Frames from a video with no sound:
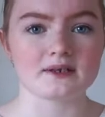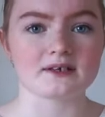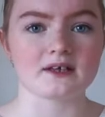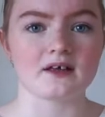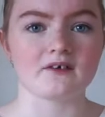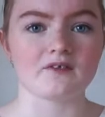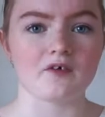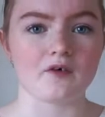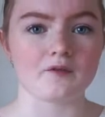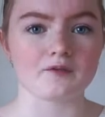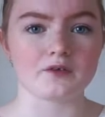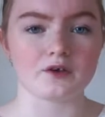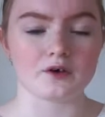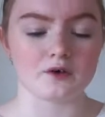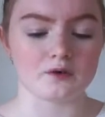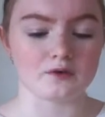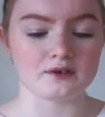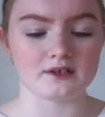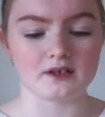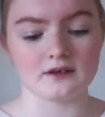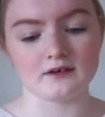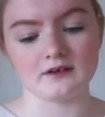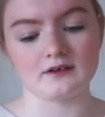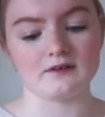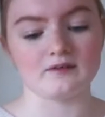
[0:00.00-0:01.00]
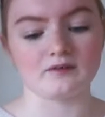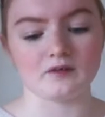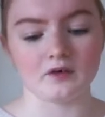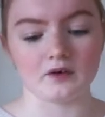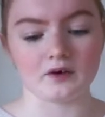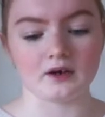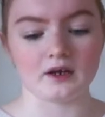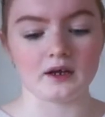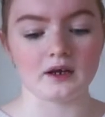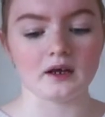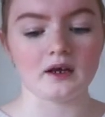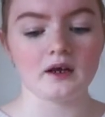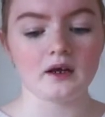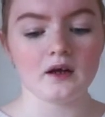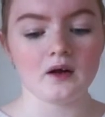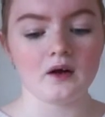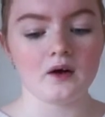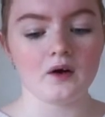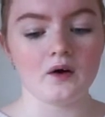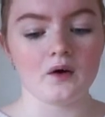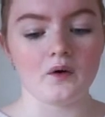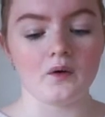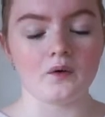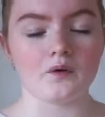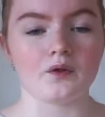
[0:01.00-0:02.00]
myself of the notes as I've got it,
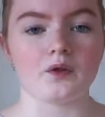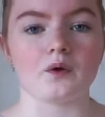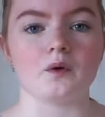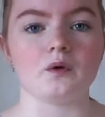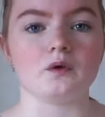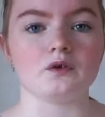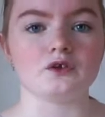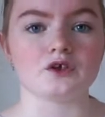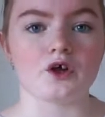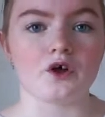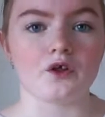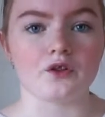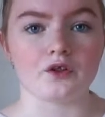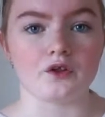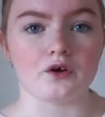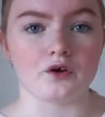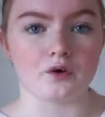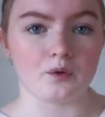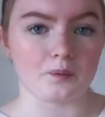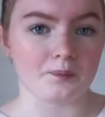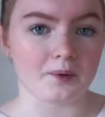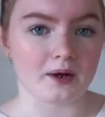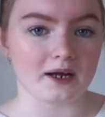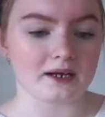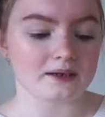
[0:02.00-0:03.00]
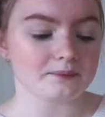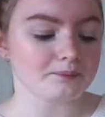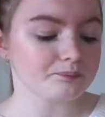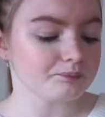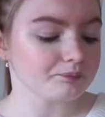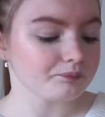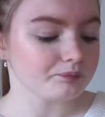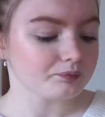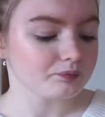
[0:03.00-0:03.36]
all the chords on the notepad.